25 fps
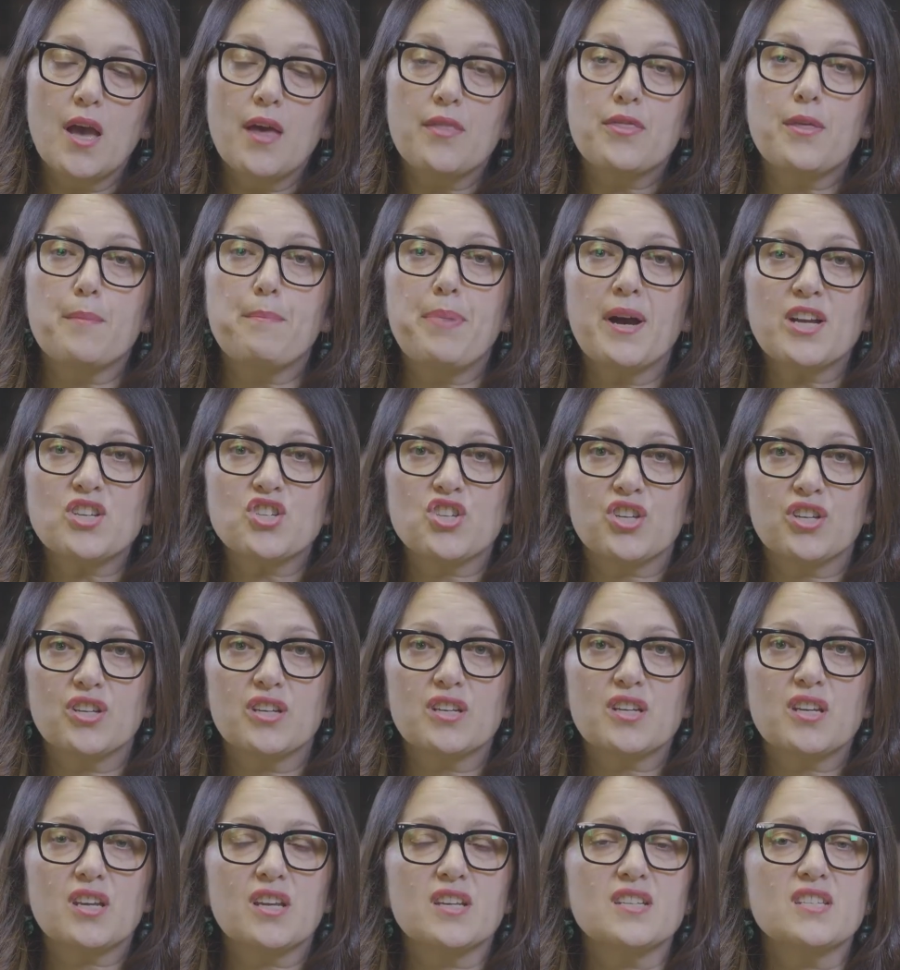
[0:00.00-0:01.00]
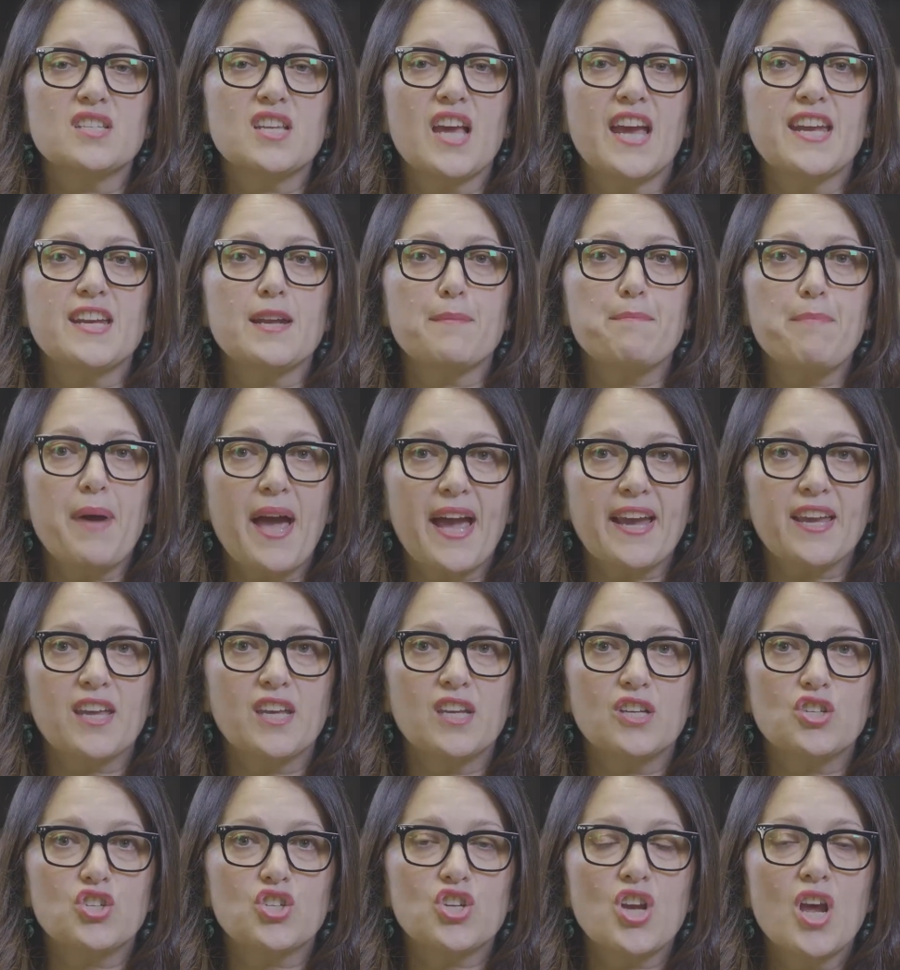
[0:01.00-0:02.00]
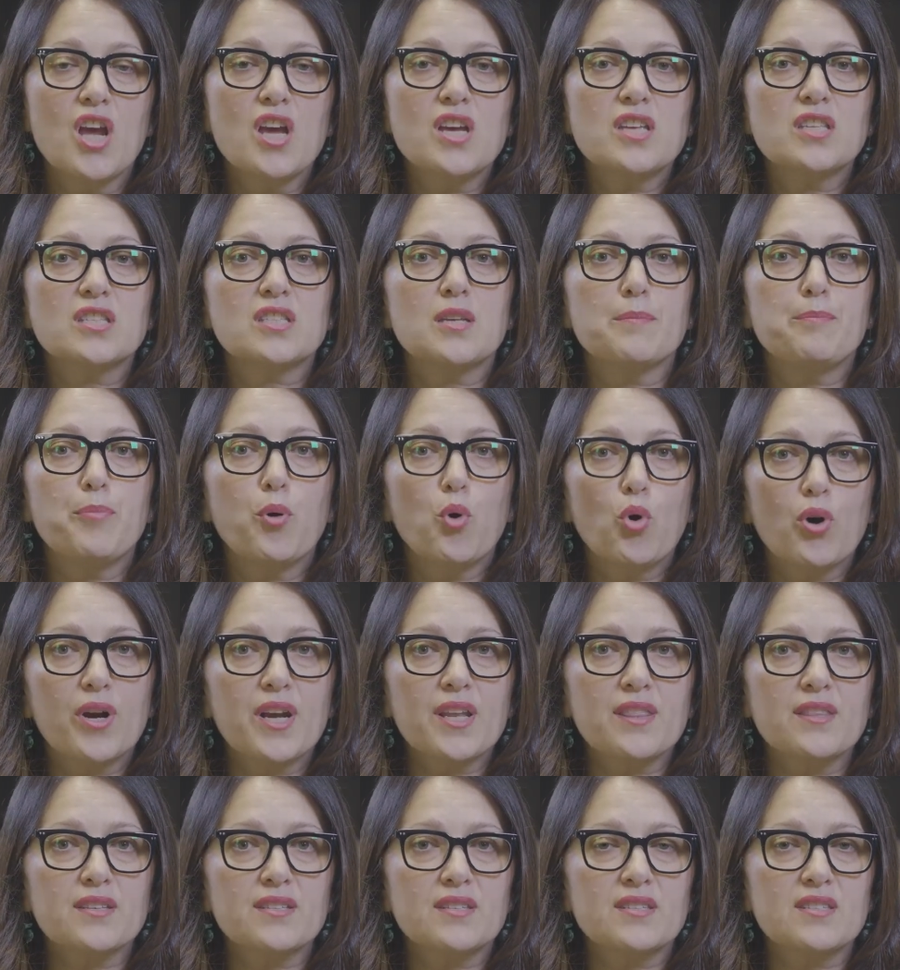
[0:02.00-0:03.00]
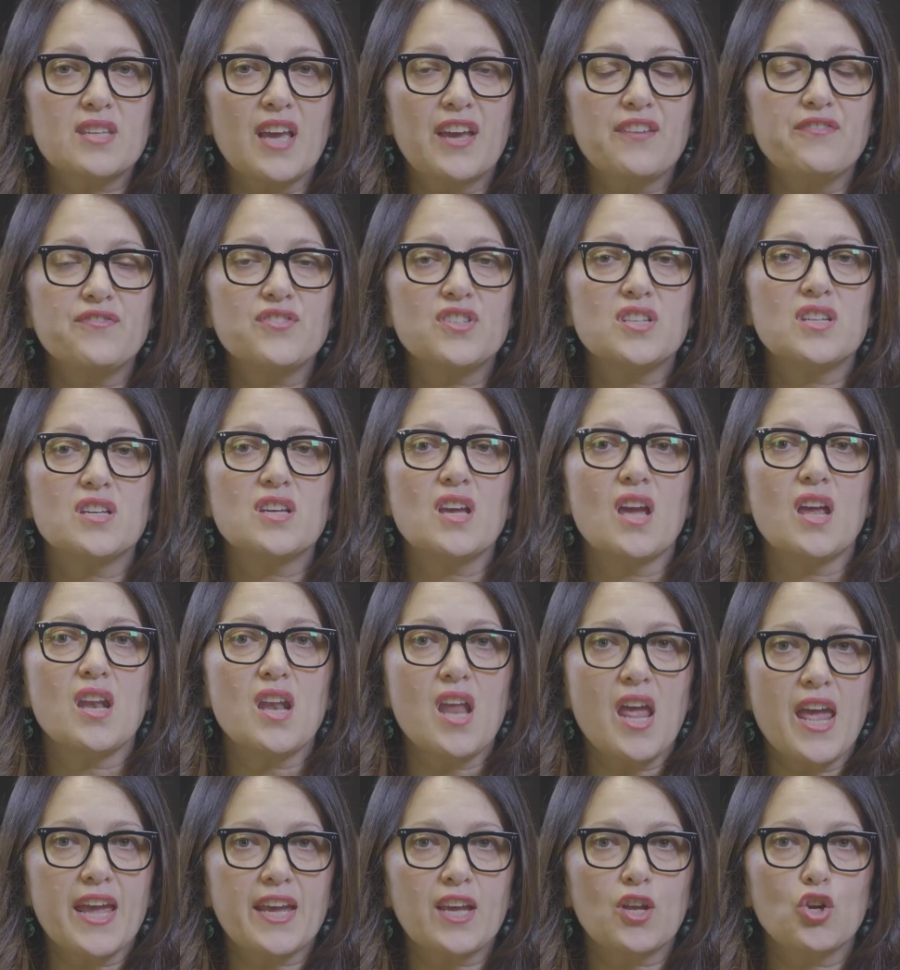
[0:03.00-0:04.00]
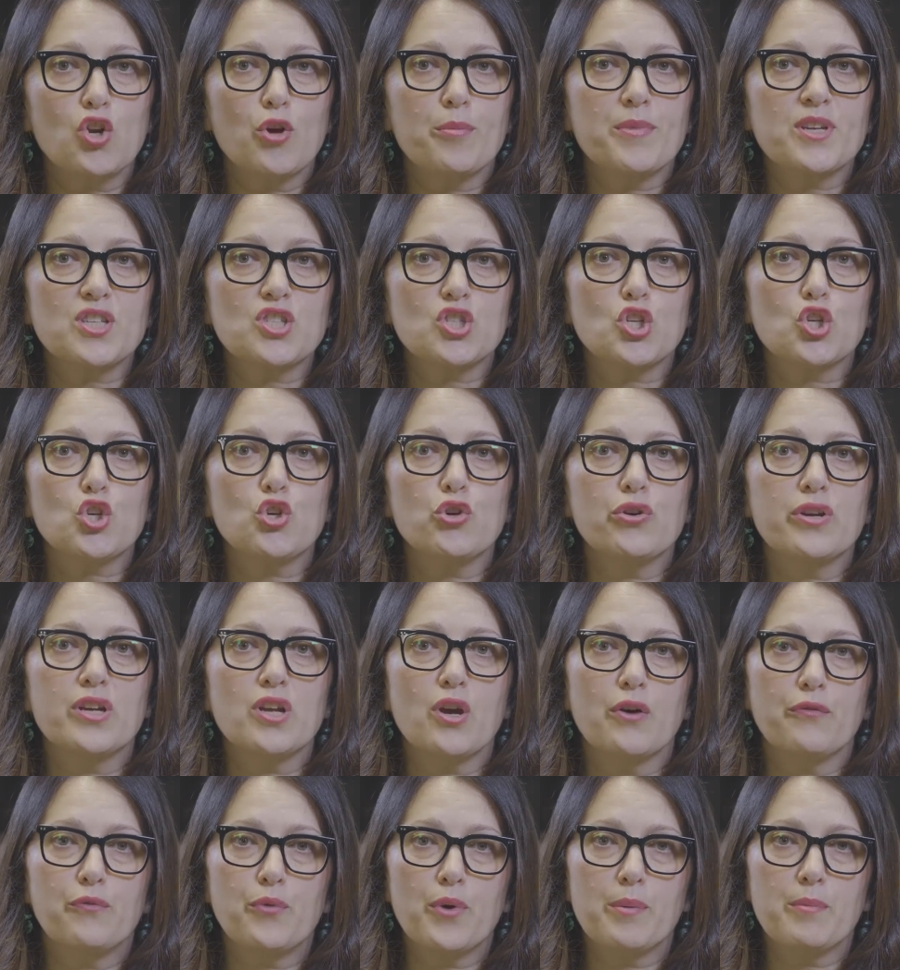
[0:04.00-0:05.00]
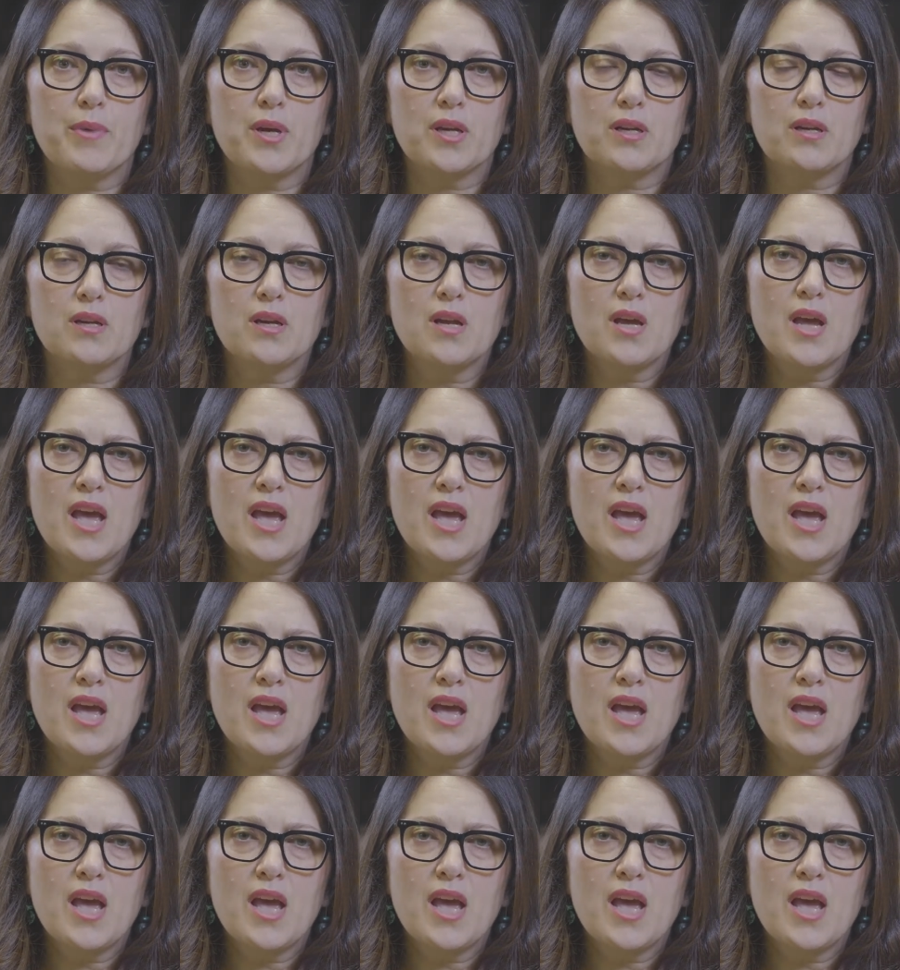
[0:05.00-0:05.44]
The budget contained a package supporting the safety and economic security of women,